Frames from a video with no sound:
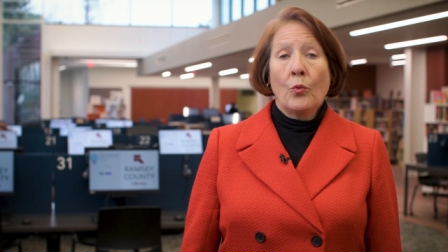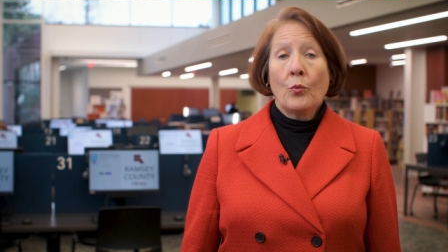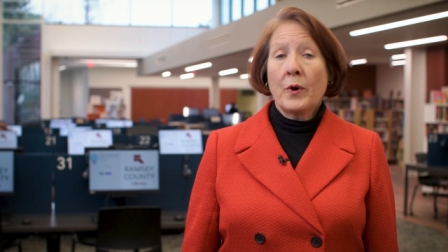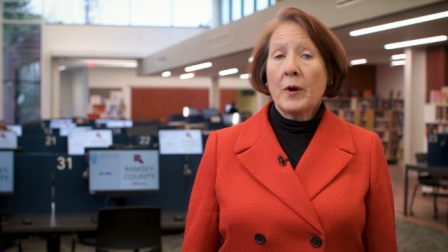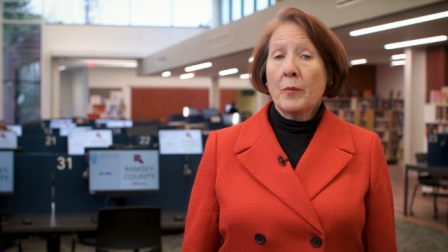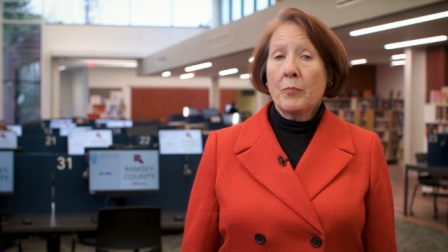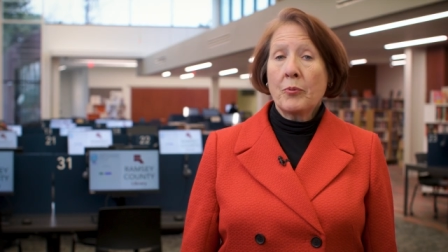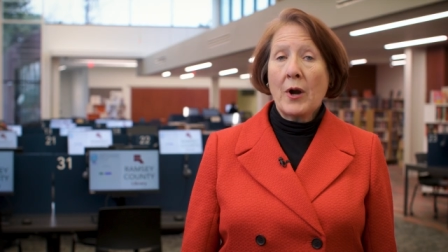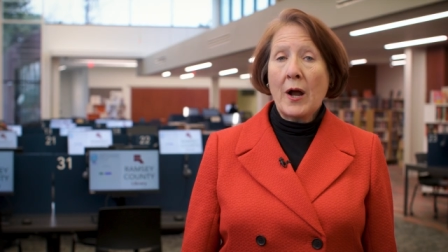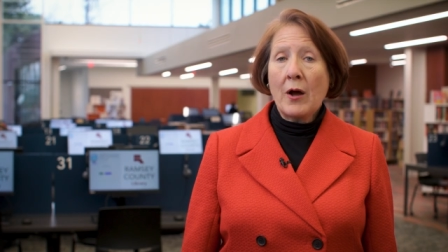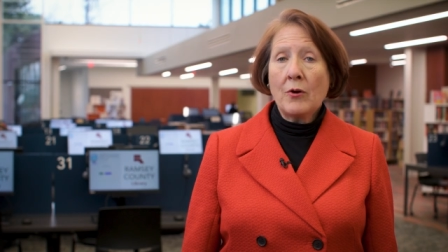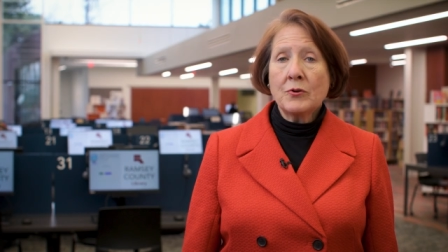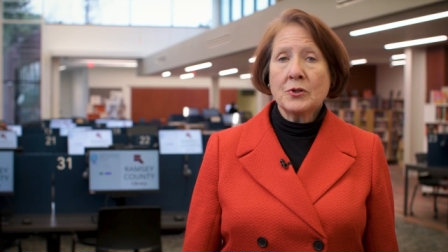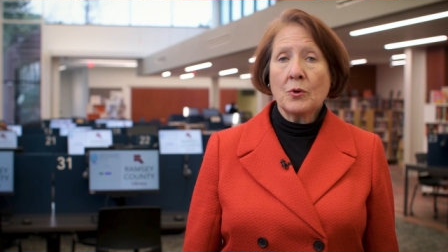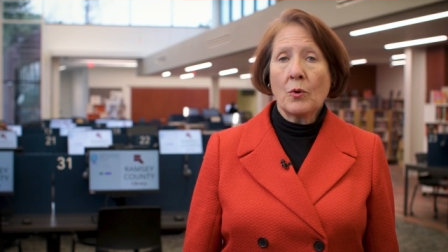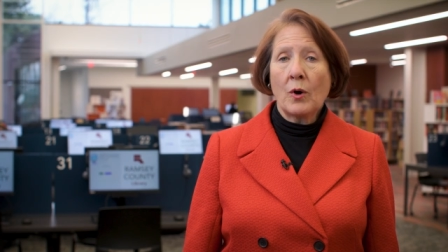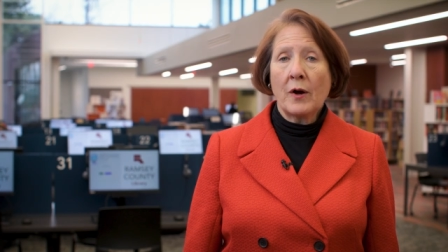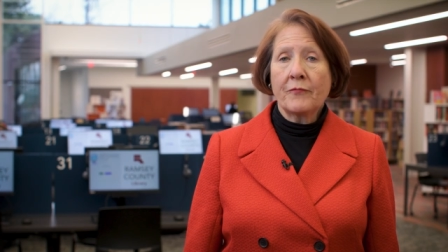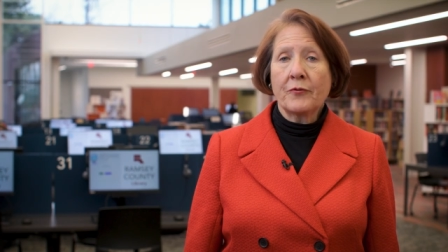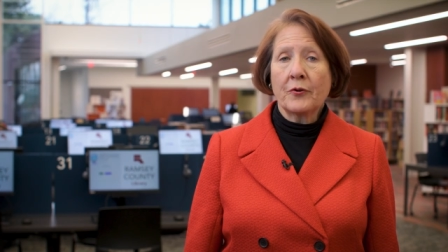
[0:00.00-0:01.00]
We're proud
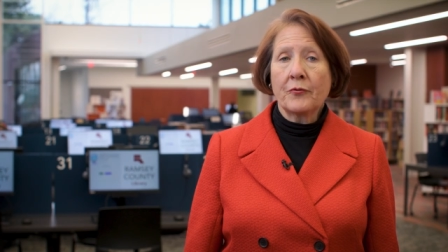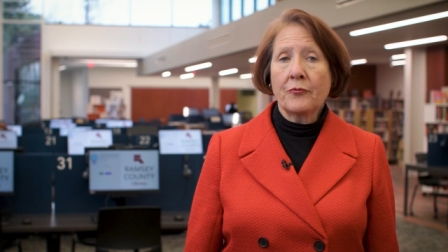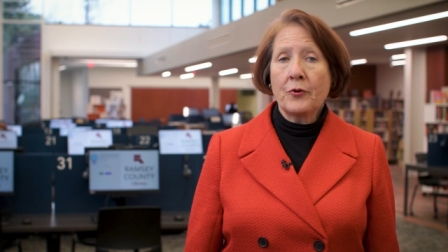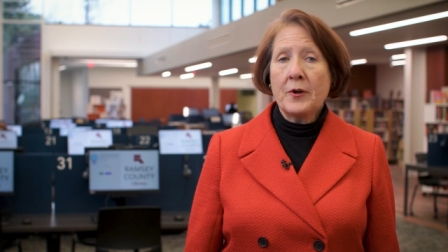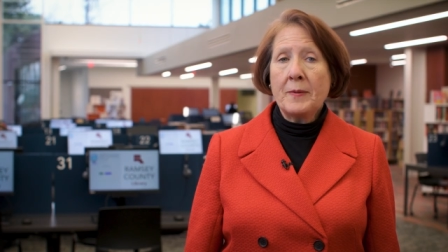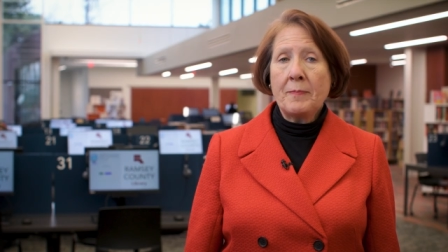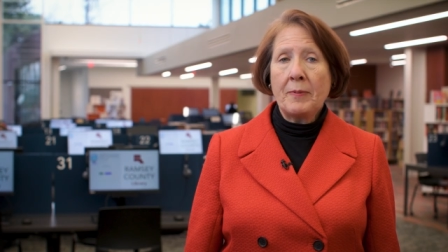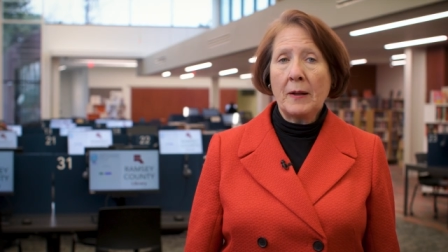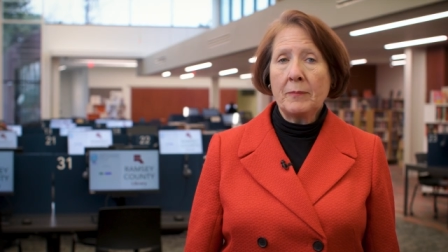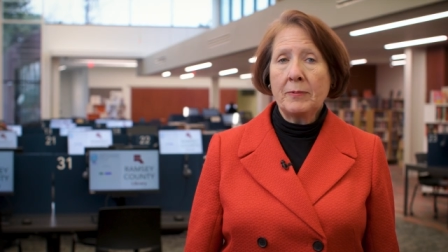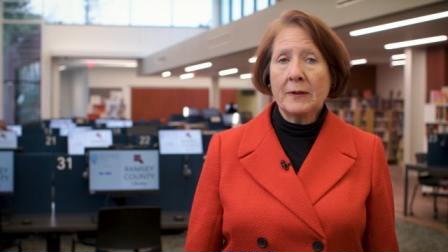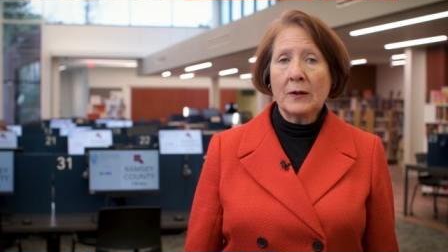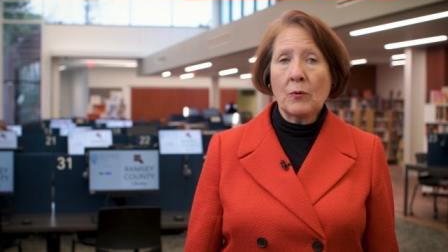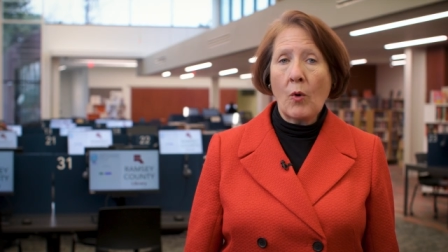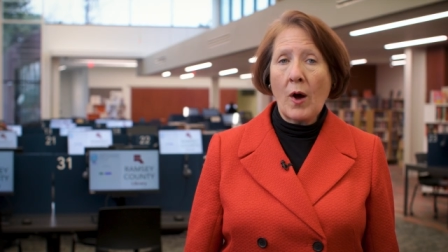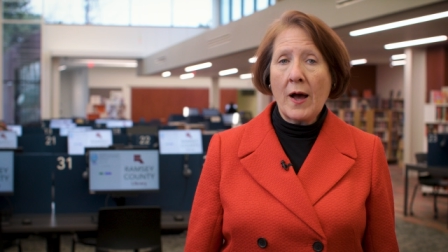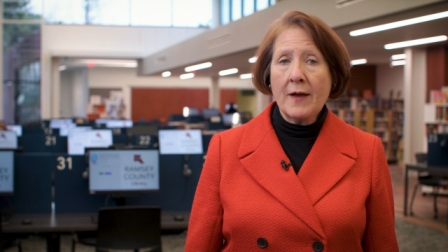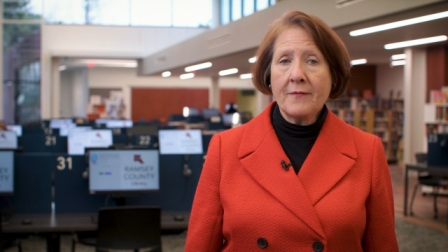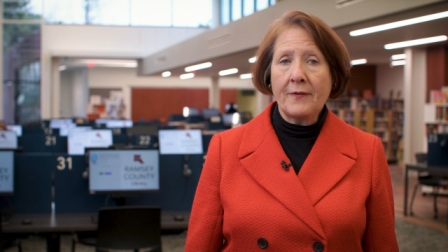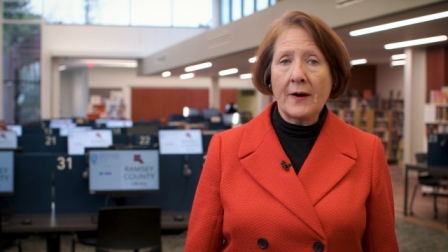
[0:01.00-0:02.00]
to offer free public
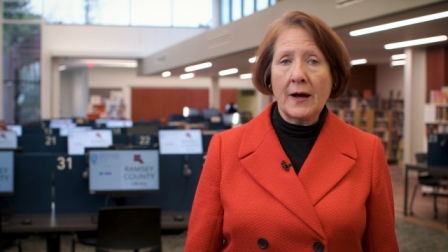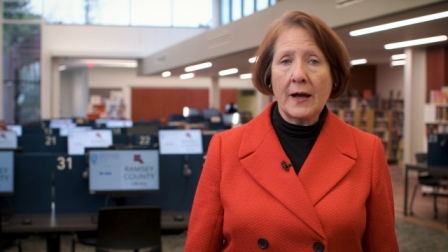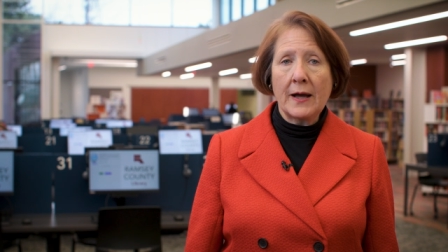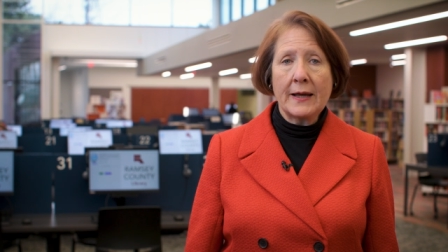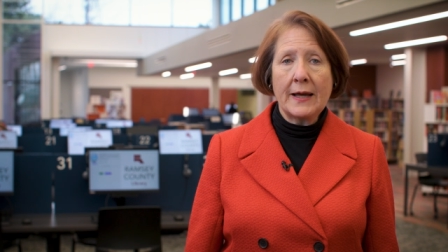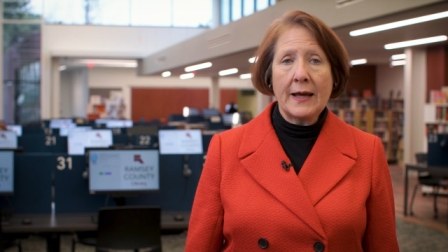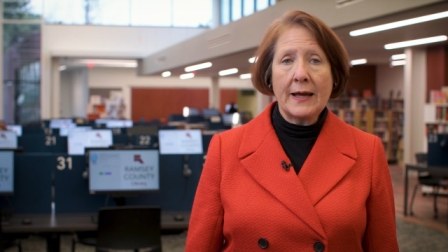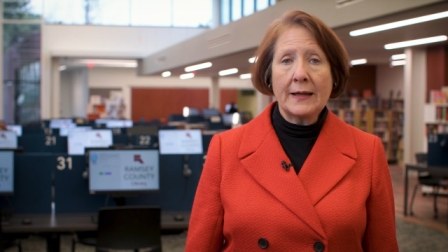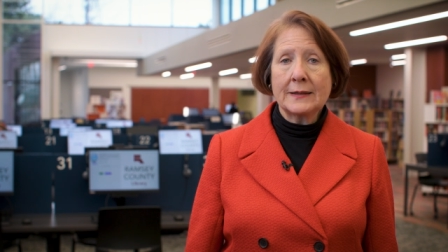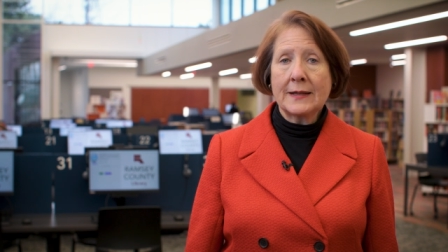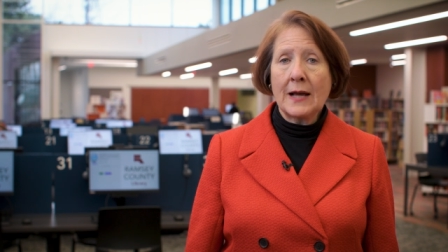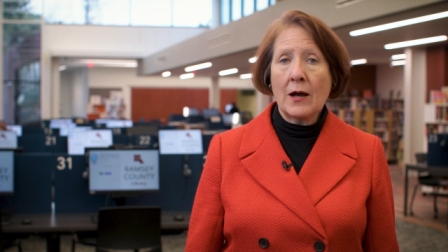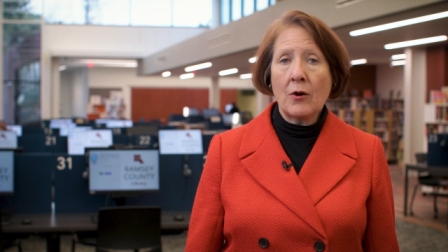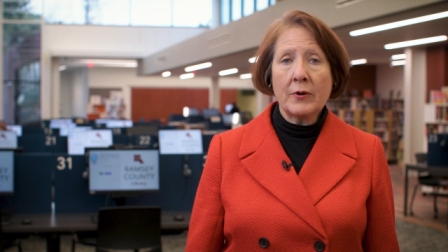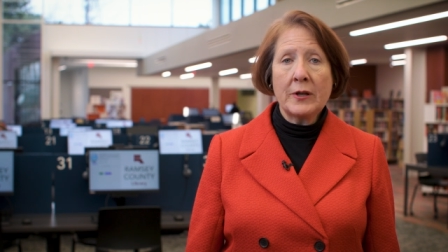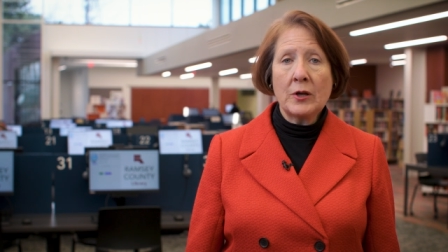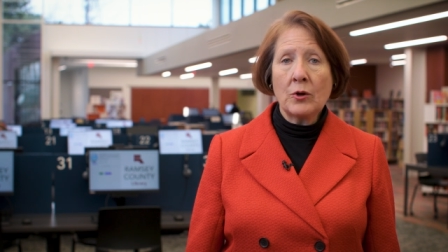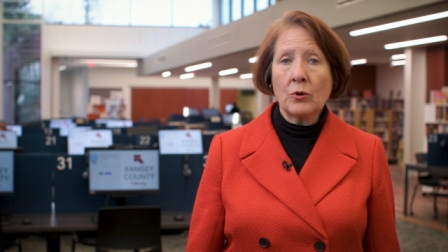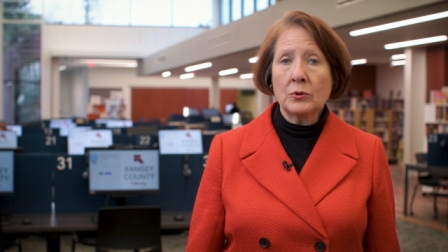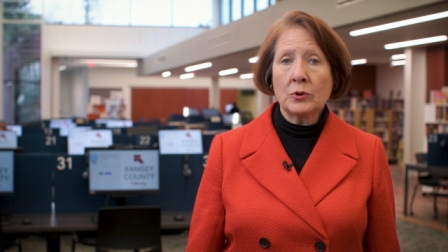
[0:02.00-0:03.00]
Wi Fi at
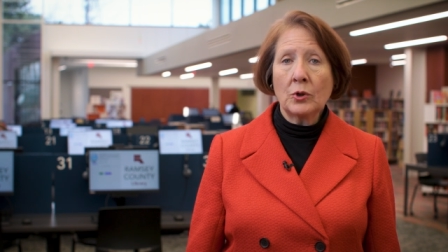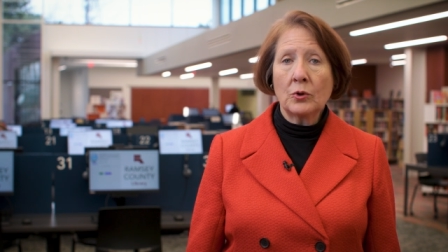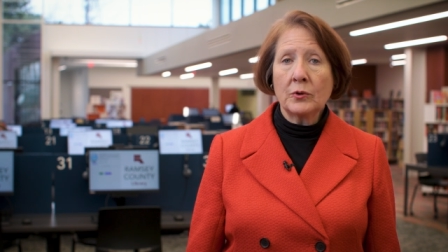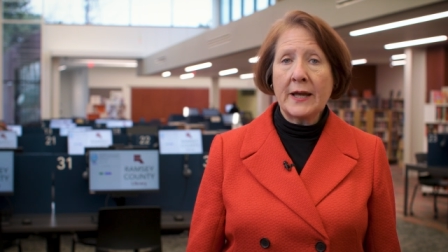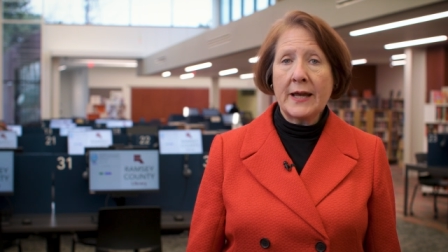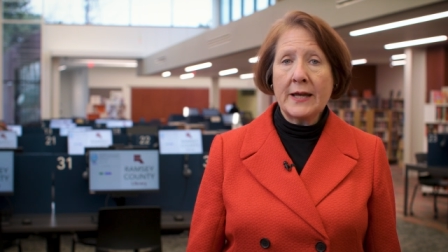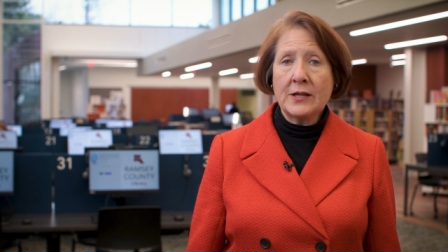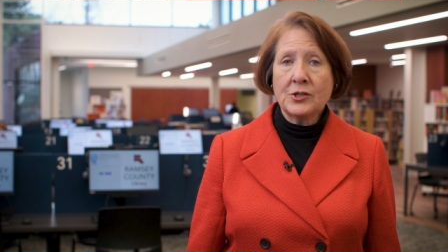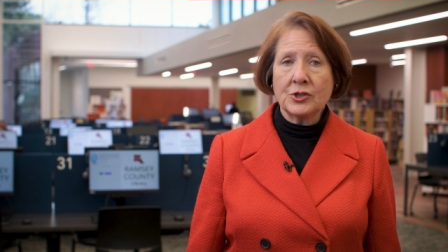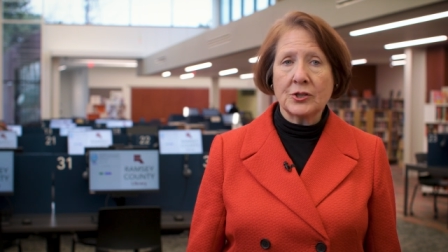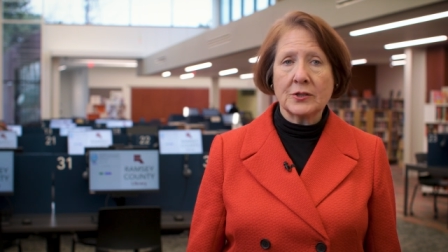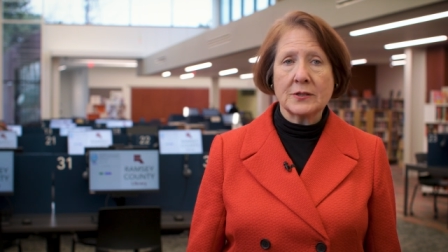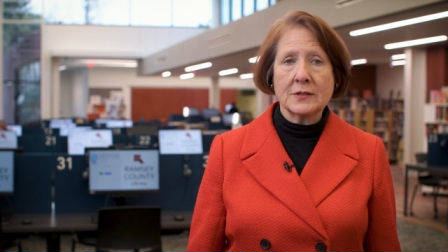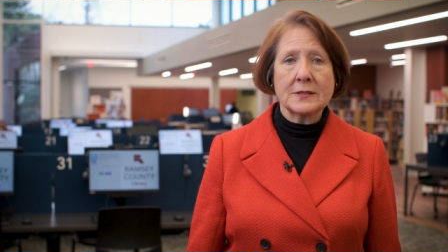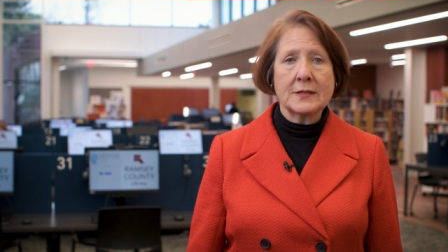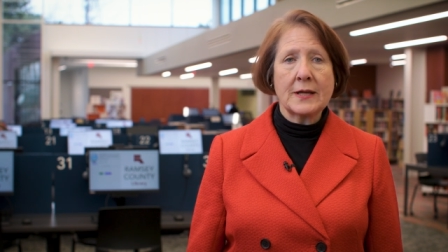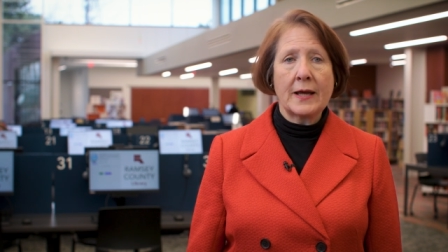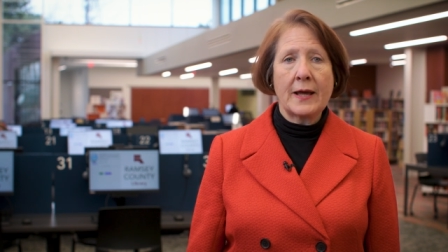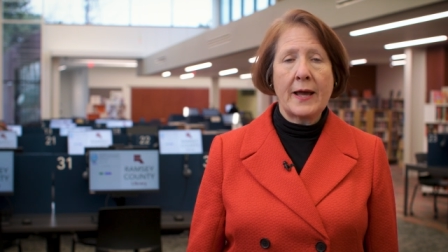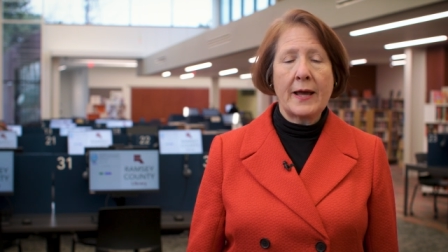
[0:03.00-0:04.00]
county owned
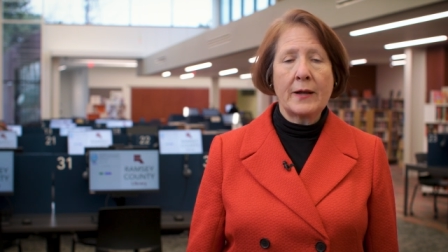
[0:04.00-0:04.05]
locations,